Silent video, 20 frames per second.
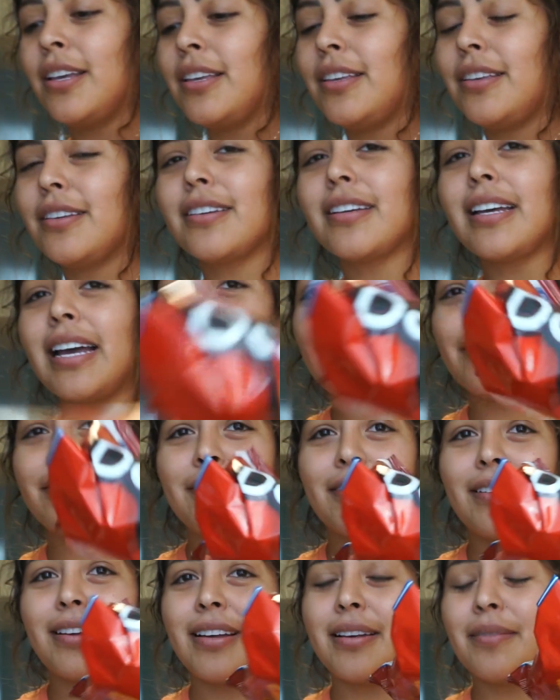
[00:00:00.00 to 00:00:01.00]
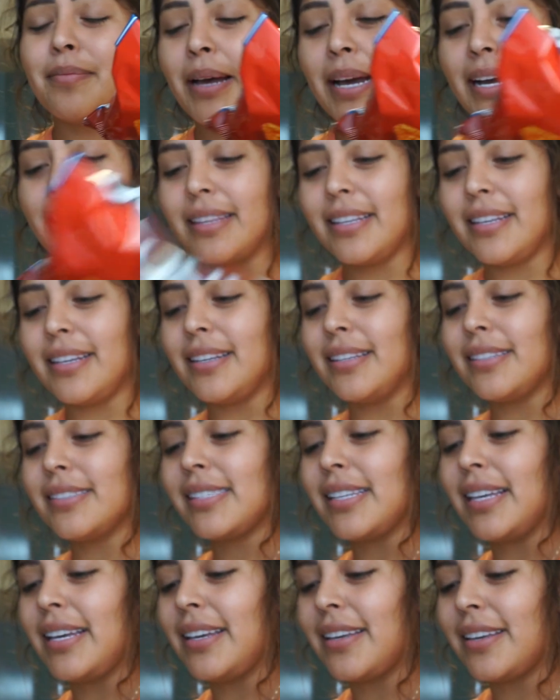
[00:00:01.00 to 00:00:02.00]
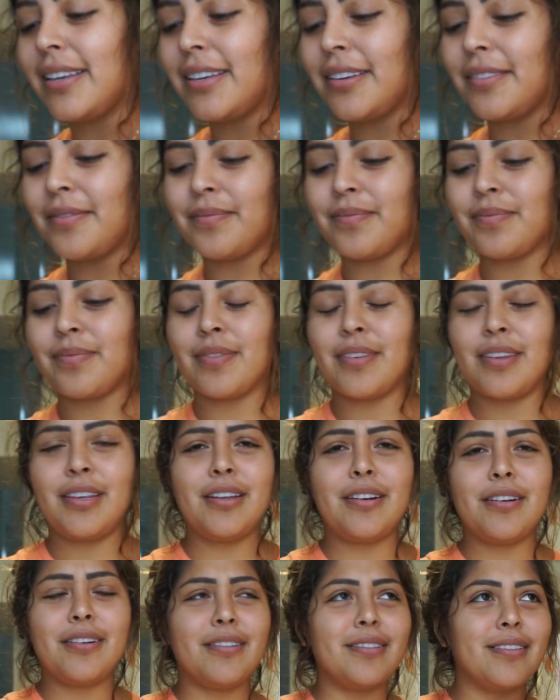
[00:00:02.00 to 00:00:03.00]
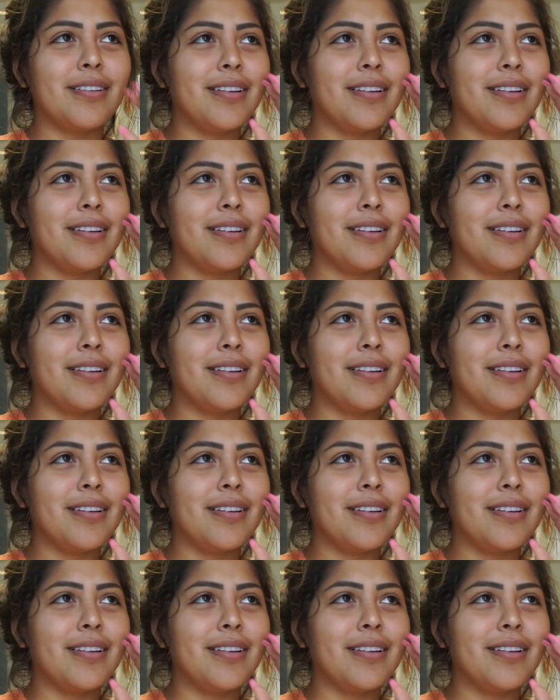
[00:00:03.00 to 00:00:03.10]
you could have a bag of this. Like, you don't,